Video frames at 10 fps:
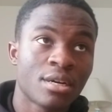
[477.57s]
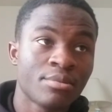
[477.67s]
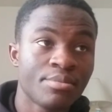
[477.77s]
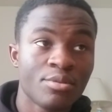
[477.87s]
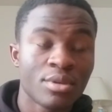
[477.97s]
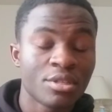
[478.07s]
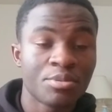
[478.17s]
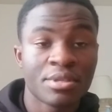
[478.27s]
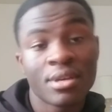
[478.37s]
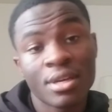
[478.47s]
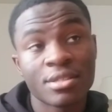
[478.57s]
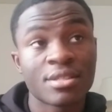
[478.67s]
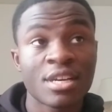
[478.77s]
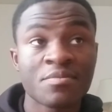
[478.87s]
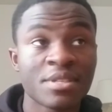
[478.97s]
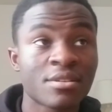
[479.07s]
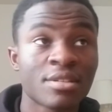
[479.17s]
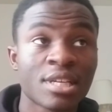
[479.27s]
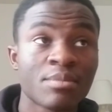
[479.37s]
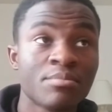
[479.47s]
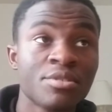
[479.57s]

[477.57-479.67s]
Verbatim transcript: I'm gonna be one hundred percent honest. Not everybody's gonna like my